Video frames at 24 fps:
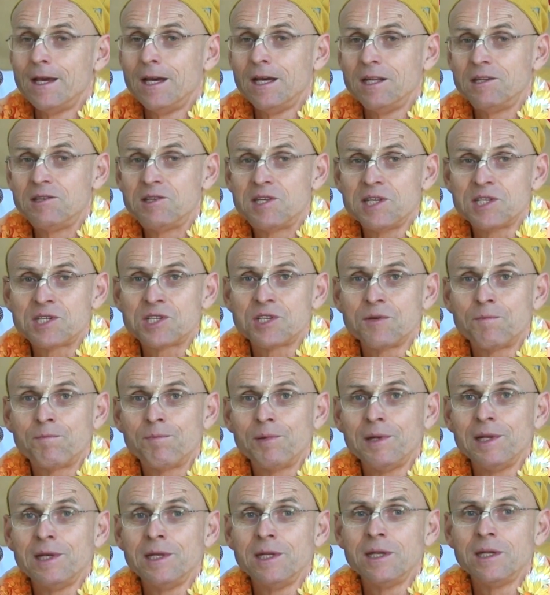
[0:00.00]
a
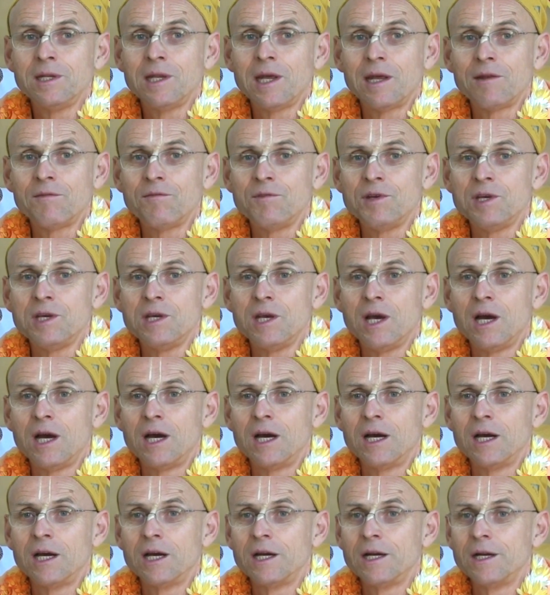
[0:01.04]
discipline that we
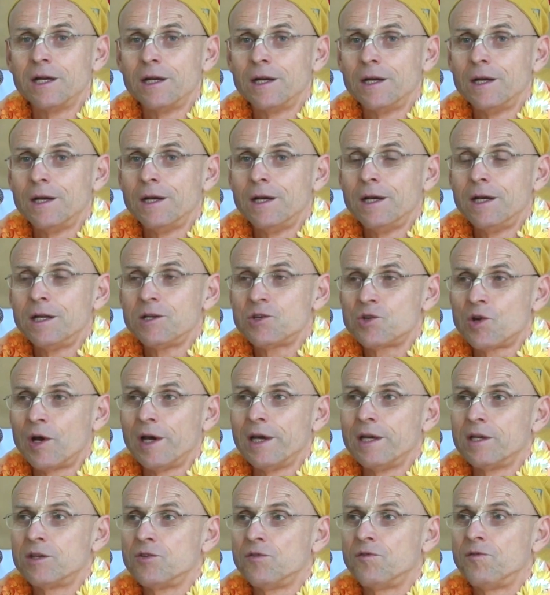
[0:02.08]
are
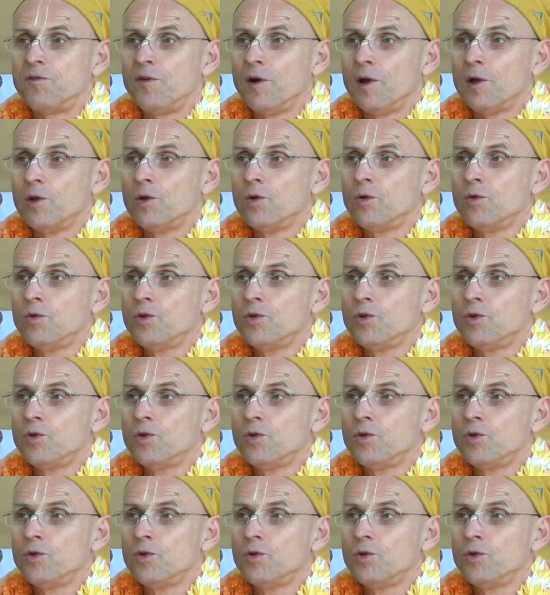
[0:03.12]
trying to follow.